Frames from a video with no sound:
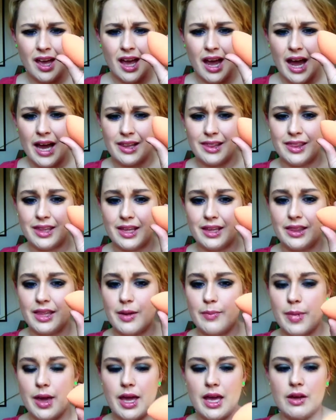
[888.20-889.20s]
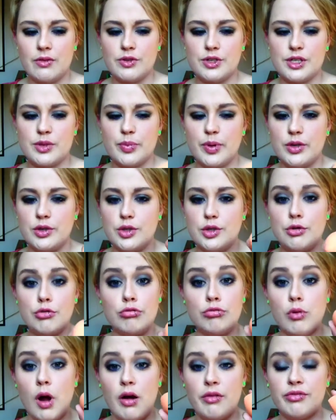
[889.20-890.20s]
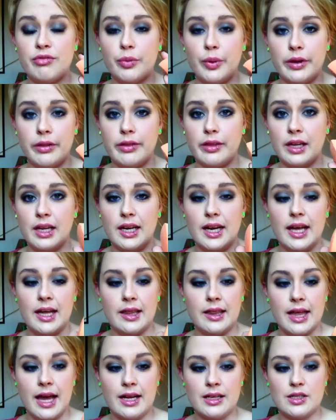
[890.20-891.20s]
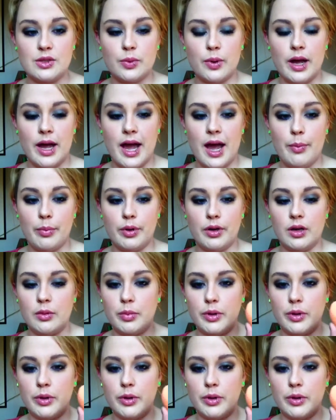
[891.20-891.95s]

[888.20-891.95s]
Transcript: I think they may have just been too rough with it, and that's what happened.